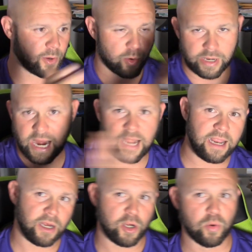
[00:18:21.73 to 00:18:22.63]

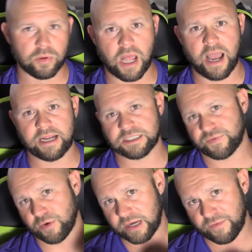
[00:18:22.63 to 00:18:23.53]
creating new lines
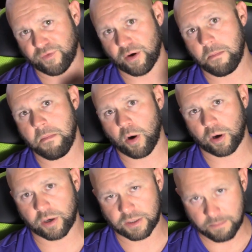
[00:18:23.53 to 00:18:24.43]
for different
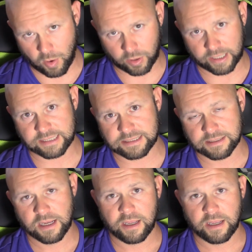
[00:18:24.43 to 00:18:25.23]
markets.